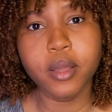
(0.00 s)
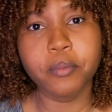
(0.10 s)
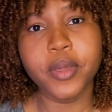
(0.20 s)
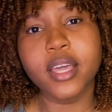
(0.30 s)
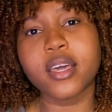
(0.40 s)

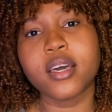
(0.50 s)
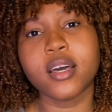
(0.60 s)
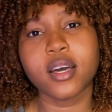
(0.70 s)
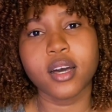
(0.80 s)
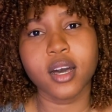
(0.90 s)
pick
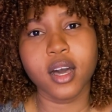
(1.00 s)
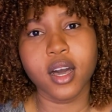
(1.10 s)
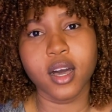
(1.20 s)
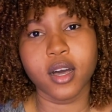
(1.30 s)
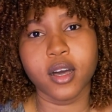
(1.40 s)

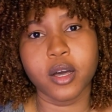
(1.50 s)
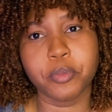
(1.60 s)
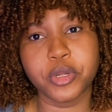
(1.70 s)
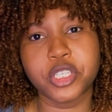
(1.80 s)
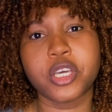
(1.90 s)
a
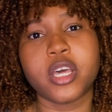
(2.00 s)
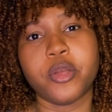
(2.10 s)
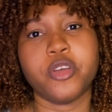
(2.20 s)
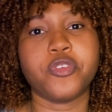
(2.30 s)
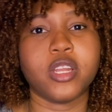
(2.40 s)
particular
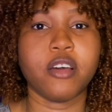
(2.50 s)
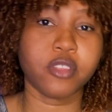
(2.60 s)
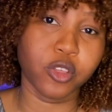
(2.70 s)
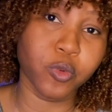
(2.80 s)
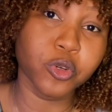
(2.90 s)
area of your life
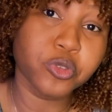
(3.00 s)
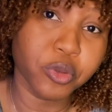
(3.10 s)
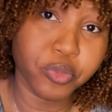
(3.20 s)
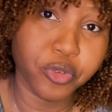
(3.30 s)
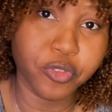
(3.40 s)
that you want to
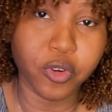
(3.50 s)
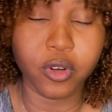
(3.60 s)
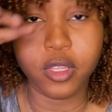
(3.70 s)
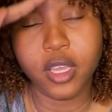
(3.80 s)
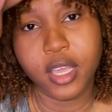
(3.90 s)
improve
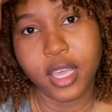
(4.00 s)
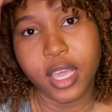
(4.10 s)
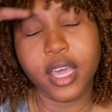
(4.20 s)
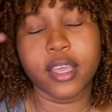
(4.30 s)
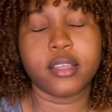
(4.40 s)
on,
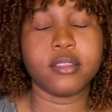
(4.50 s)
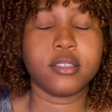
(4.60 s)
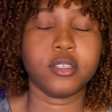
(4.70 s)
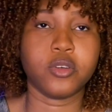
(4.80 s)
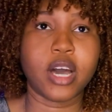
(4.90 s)
and
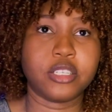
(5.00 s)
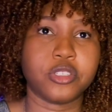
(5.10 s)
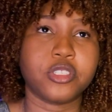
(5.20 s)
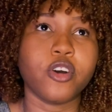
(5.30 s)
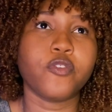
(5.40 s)
ask
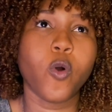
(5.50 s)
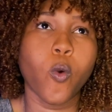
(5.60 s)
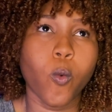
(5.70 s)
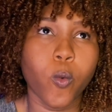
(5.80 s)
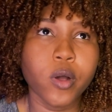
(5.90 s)
yourself,
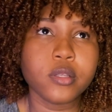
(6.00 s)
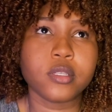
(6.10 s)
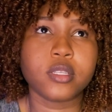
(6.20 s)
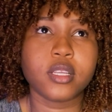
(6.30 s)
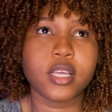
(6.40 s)
what
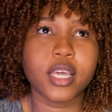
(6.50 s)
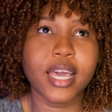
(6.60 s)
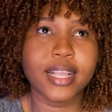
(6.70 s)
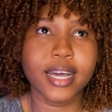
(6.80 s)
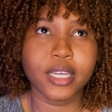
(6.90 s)

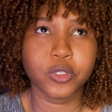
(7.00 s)
can I